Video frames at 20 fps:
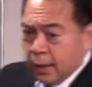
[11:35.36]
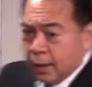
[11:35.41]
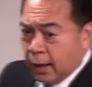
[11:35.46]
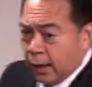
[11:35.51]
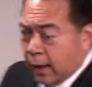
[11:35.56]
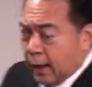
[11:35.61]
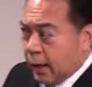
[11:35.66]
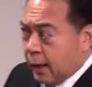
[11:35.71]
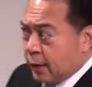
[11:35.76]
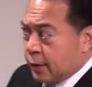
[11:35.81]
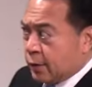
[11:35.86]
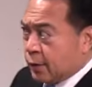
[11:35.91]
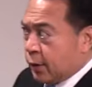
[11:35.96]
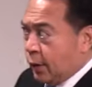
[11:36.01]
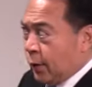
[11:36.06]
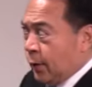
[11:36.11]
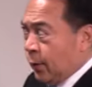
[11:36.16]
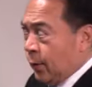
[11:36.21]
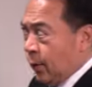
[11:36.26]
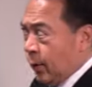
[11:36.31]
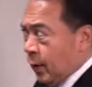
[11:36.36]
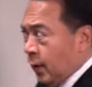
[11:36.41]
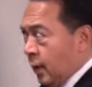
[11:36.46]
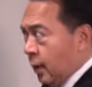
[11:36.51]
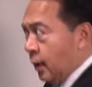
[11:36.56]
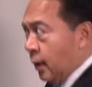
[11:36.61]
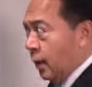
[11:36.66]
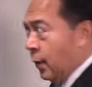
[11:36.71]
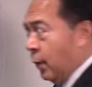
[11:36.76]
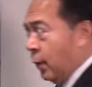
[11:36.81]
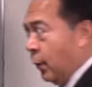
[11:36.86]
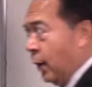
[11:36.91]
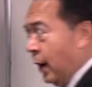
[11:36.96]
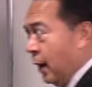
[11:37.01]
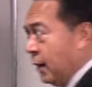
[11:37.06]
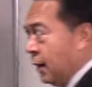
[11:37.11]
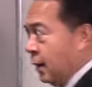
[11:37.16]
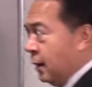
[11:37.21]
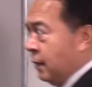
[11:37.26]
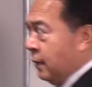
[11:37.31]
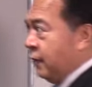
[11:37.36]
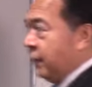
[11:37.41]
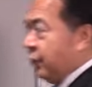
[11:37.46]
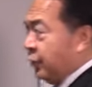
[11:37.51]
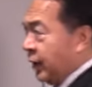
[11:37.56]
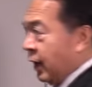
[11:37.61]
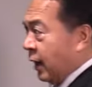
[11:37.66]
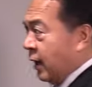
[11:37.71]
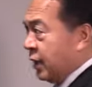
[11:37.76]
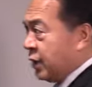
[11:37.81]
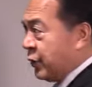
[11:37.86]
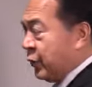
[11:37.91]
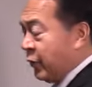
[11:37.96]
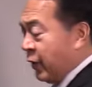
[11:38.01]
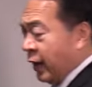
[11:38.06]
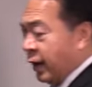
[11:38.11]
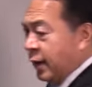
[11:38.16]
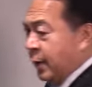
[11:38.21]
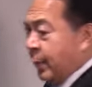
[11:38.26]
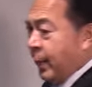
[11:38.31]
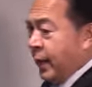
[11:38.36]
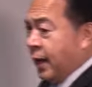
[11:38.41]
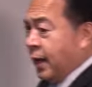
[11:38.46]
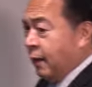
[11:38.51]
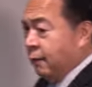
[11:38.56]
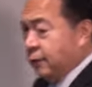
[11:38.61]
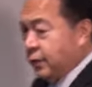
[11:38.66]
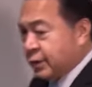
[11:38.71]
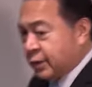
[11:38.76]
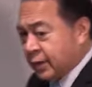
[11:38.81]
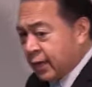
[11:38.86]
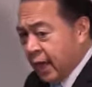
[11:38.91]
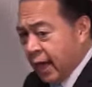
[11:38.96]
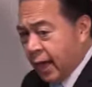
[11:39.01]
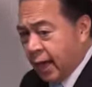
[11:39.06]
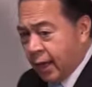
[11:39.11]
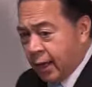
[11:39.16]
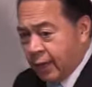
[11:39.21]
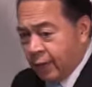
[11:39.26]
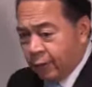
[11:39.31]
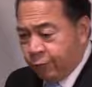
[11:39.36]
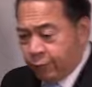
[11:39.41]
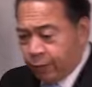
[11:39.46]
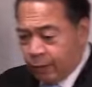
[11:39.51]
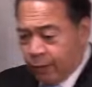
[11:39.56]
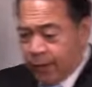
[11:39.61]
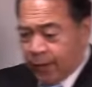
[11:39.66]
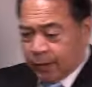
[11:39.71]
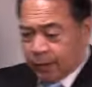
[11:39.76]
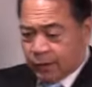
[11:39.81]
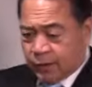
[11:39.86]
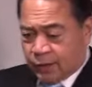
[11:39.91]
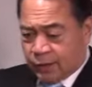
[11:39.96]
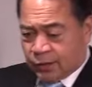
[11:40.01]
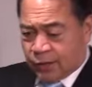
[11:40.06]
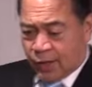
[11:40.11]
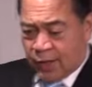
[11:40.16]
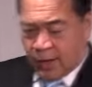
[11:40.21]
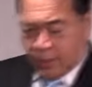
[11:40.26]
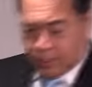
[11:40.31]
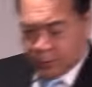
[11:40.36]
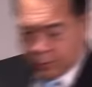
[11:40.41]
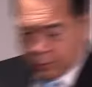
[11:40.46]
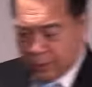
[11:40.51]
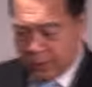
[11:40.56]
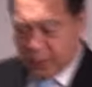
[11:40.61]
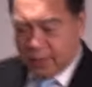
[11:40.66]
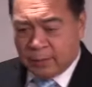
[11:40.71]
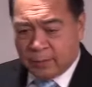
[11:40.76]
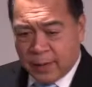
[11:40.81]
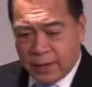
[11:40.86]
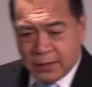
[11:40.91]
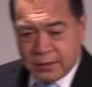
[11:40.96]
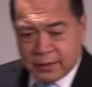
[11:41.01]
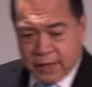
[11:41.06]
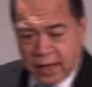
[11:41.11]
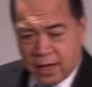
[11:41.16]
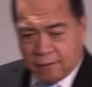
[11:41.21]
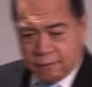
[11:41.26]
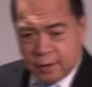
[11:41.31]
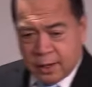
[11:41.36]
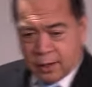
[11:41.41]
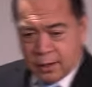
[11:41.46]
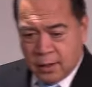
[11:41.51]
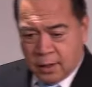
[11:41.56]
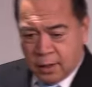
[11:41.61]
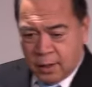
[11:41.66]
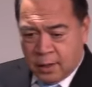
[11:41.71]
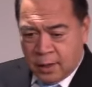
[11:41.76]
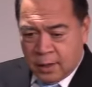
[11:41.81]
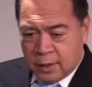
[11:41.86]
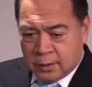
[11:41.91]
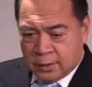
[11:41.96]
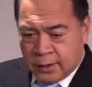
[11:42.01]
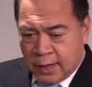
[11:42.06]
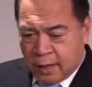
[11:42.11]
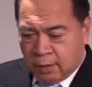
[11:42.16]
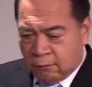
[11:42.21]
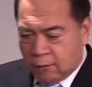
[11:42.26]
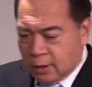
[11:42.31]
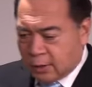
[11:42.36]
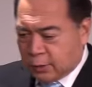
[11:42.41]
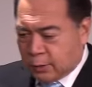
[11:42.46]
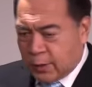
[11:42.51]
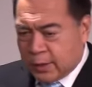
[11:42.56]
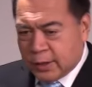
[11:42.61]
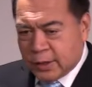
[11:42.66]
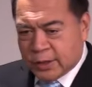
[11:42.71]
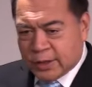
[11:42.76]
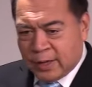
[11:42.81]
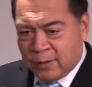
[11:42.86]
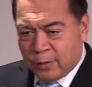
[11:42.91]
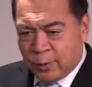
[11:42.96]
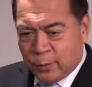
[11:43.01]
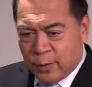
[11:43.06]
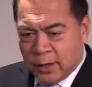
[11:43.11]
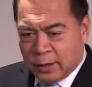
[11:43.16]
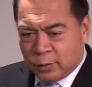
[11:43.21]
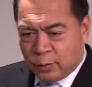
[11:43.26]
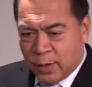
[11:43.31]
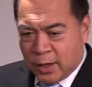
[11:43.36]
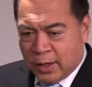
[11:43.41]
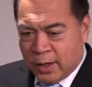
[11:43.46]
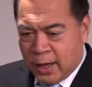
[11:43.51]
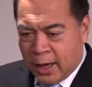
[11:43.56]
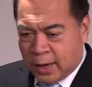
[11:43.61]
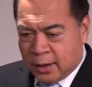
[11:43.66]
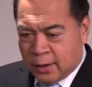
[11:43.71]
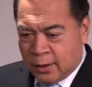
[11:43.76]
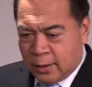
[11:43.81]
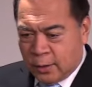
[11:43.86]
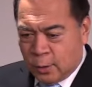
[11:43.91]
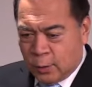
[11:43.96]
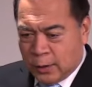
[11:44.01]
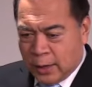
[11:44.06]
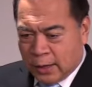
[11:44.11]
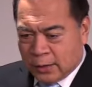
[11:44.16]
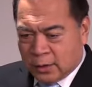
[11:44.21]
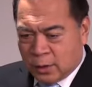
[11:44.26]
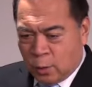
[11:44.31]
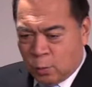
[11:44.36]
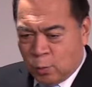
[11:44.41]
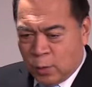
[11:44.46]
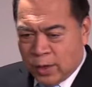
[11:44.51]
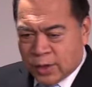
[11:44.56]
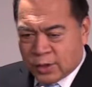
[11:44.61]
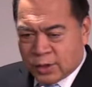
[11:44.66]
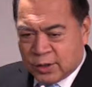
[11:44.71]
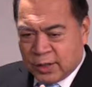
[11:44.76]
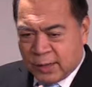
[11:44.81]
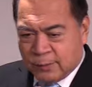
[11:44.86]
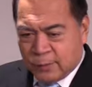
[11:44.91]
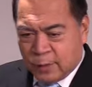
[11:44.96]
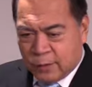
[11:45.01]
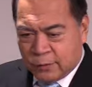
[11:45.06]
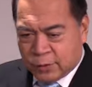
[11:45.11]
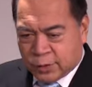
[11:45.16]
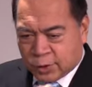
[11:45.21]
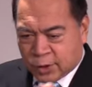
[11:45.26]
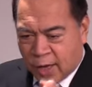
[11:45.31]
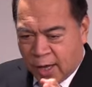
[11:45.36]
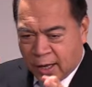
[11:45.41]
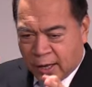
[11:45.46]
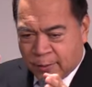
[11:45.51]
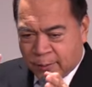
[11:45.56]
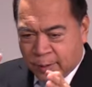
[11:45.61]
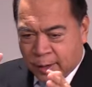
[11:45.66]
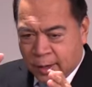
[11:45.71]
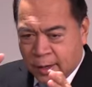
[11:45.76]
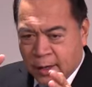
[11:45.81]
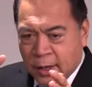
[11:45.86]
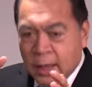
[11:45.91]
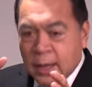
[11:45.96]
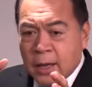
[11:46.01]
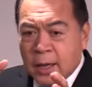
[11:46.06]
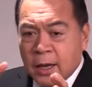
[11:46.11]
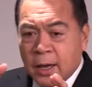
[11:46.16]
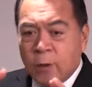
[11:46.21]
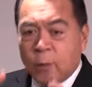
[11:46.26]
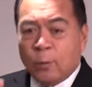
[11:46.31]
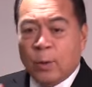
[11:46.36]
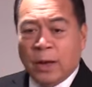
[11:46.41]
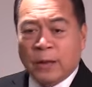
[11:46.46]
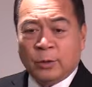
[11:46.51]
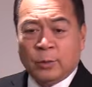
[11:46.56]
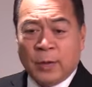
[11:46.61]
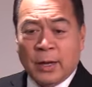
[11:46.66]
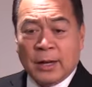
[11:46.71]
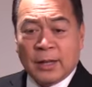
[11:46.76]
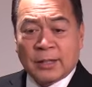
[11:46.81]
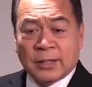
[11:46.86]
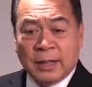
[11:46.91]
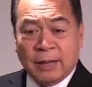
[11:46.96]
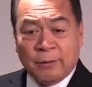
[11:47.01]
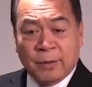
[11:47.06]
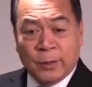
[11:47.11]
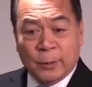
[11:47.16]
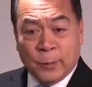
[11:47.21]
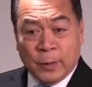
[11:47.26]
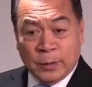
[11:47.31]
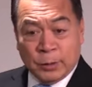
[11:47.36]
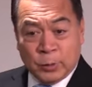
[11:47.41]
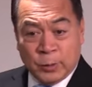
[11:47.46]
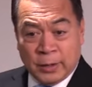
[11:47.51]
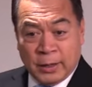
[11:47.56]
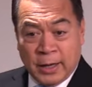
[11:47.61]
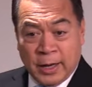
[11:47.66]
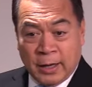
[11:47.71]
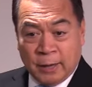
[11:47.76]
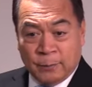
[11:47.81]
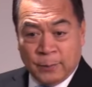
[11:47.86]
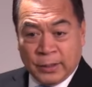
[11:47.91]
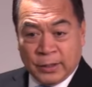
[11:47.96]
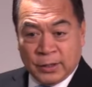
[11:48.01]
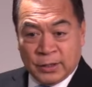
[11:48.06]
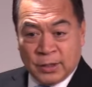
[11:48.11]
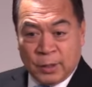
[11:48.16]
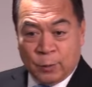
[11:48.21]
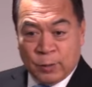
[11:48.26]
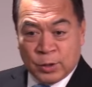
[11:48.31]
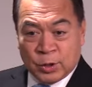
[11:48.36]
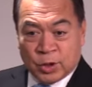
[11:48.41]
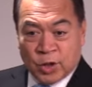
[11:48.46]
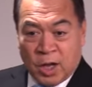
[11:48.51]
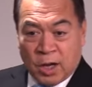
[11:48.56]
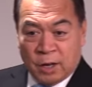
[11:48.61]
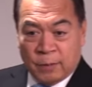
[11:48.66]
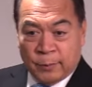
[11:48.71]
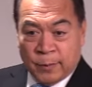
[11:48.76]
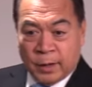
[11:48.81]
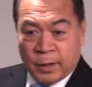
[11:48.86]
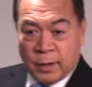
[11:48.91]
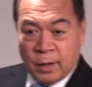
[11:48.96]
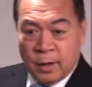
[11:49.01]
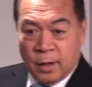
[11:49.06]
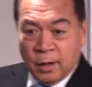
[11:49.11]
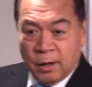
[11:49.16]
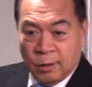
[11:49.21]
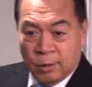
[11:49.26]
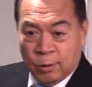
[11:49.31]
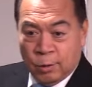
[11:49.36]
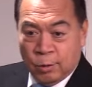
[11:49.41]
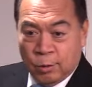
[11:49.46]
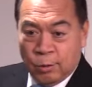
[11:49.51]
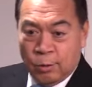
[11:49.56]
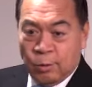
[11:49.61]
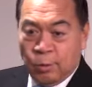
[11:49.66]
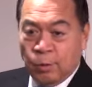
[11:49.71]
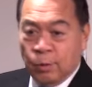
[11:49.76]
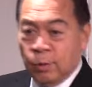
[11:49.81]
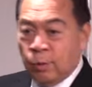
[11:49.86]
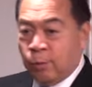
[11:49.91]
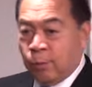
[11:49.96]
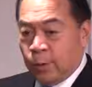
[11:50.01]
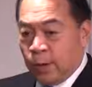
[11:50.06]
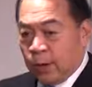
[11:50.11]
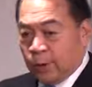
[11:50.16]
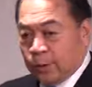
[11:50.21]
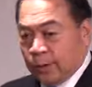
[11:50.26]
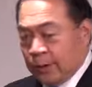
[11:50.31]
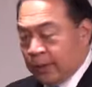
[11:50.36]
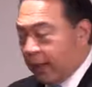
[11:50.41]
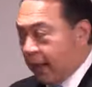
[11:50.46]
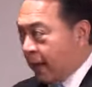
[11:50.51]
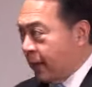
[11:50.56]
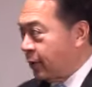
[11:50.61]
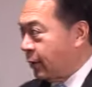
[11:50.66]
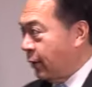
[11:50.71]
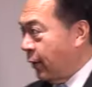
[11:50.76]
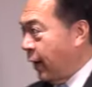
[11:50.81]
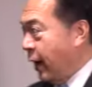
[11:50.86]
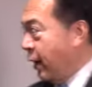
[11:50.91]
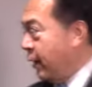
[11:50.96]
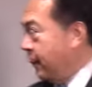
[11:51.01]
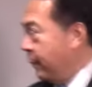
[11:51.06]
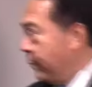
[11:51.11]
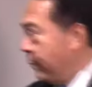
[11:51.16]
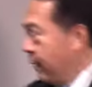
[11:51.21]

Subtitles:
And so Vernon McGee was saying, if you get the psalms written by David, take 127, 128, you got the wisdom of Solomon in 127 and 128, because it was Solomon who wrote this, all right?